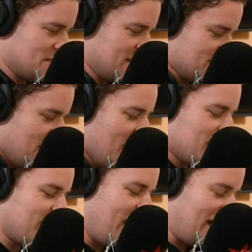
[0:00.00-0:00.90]
she hears.
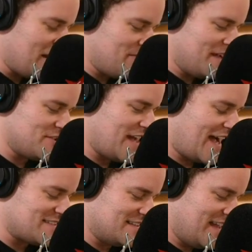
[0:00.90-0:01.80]
You got to admit,
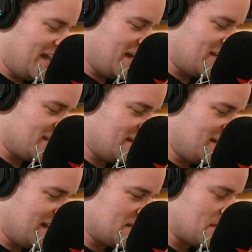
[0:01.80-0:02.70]
Jackson, that that
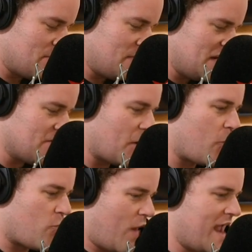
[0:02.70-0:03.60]
it's a bit of a
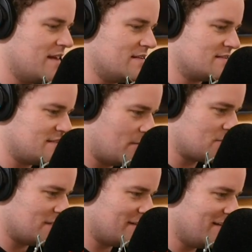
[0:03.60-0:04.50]
grand
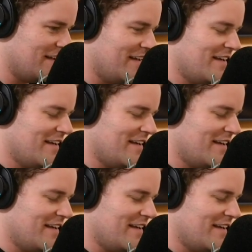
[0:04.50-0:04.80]
assumption